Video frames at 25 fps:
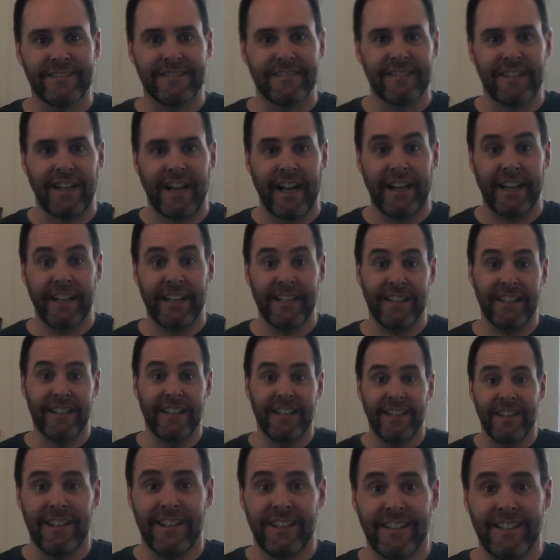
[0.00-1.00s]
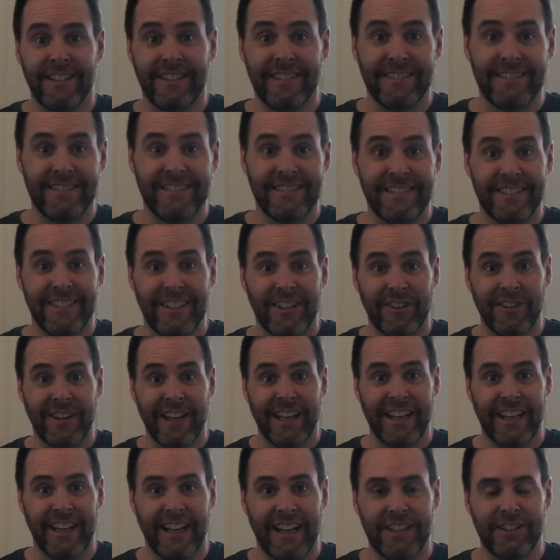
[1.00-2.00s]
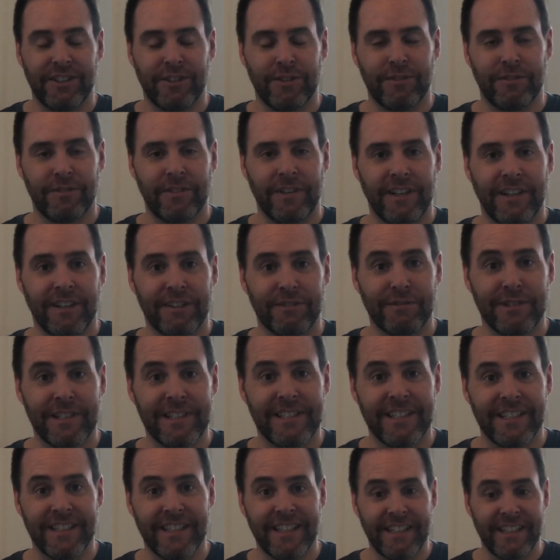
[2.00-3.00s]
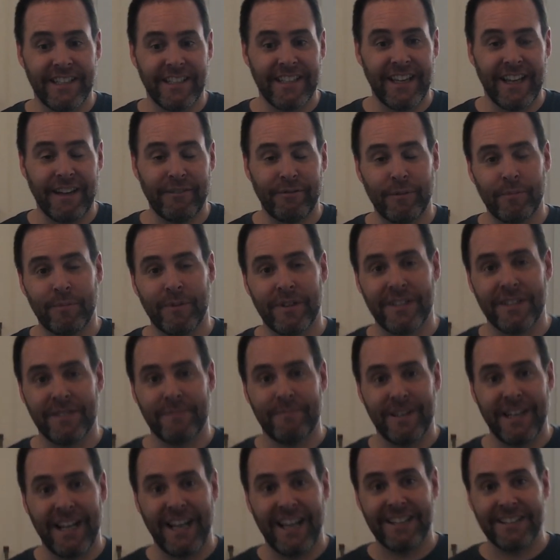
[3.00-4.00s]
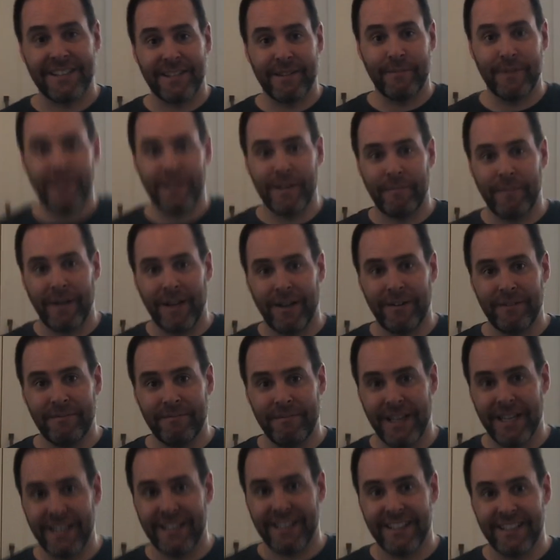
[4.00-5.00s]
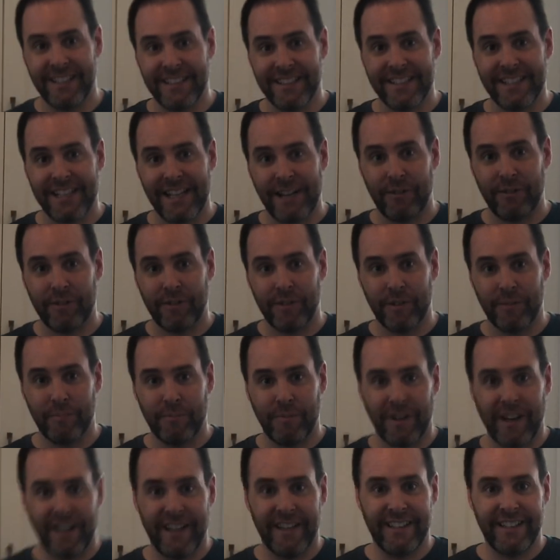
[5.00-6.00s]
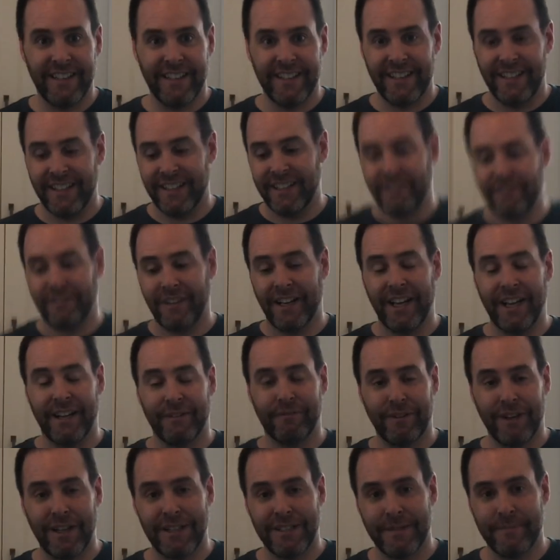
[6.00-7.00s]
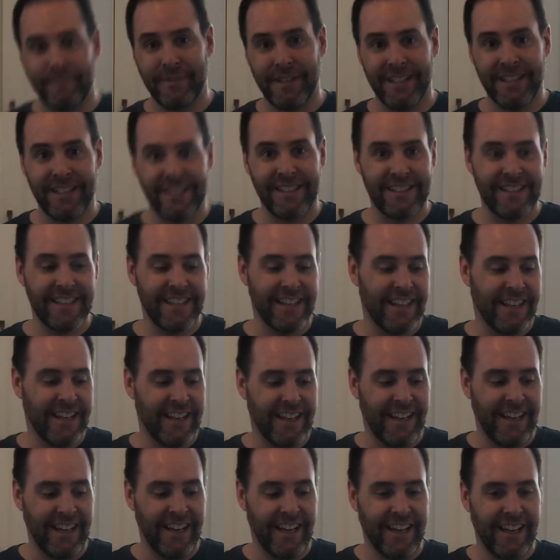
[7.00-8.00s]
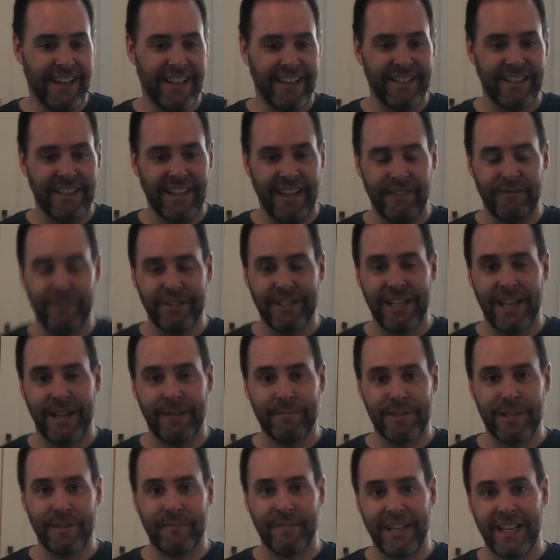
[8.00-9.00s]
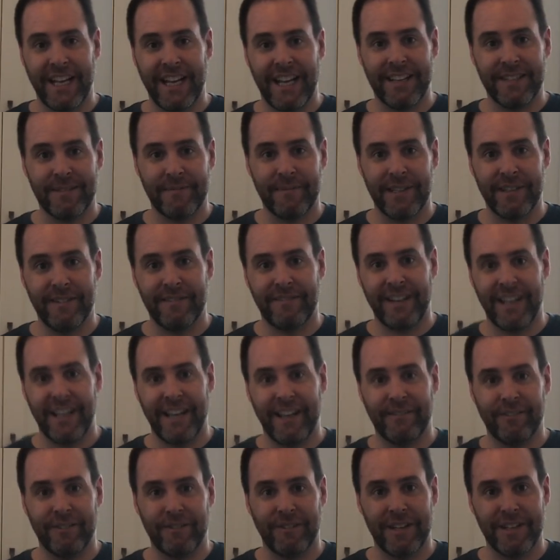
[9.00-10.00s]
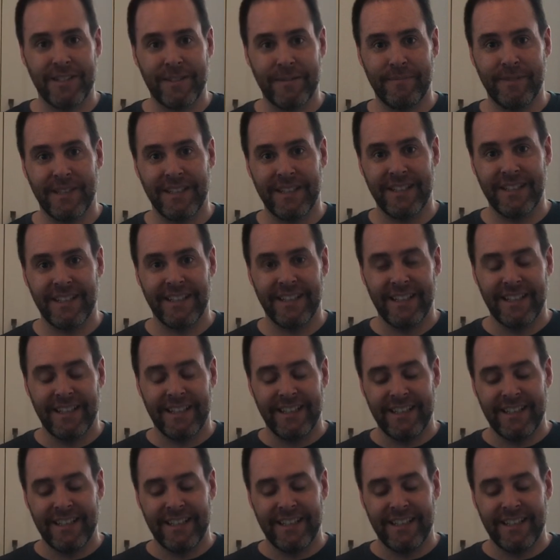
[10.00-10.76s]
Hi. Okay, I know recently everybody's been asking me about making sourdough bread and if I have recipes. And every time somebody asks me if I have a recipe,